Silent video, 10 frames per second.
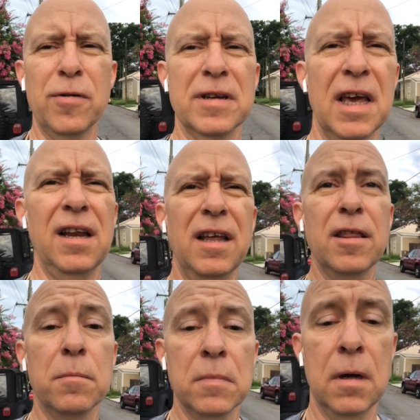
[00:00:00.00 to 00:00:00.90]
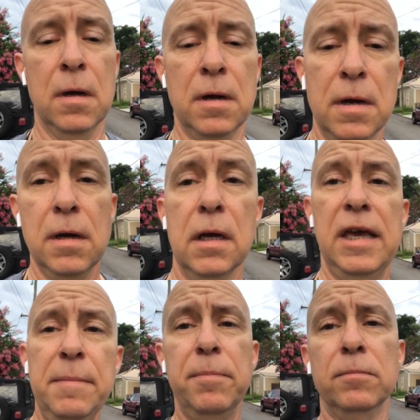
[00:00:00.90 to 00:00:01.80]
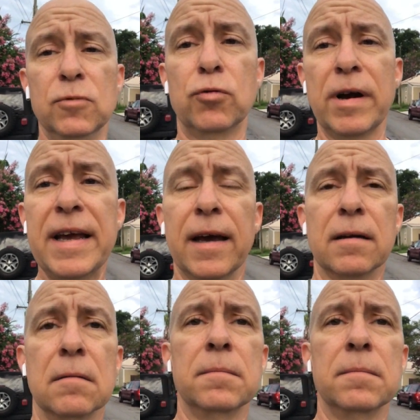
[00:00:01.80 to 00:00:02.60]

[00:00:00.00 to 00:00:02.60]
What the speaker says: and killing them, keep drinking?